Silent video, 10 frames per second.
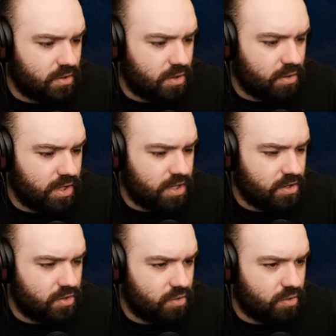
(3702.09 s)
All I
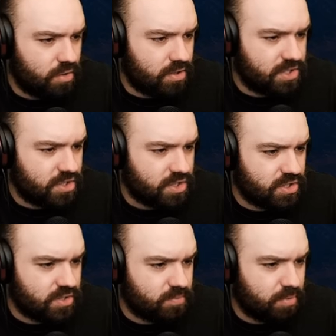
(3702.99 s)
need to do essentially
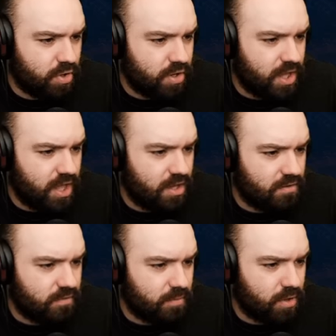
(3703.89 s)
is just block
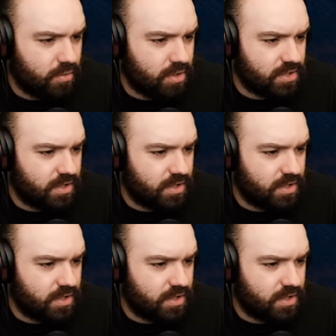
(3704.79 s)
Ian from going th